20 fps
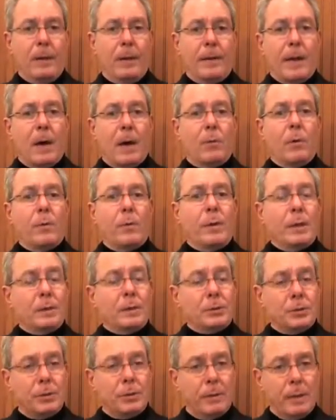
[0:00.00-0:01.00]
Now, will we
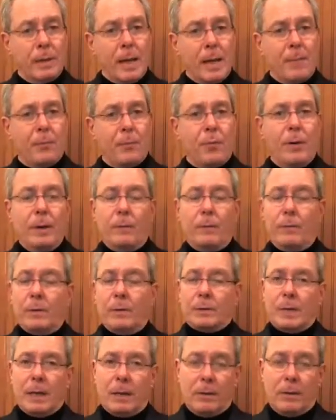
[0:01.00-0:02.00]
insure at that point? We'll
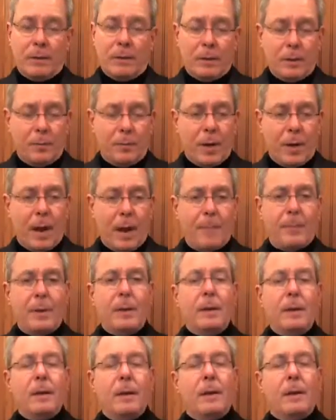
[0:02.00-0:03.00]
take a look at the
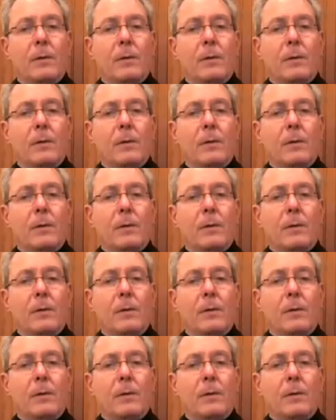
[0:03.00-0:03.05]
property.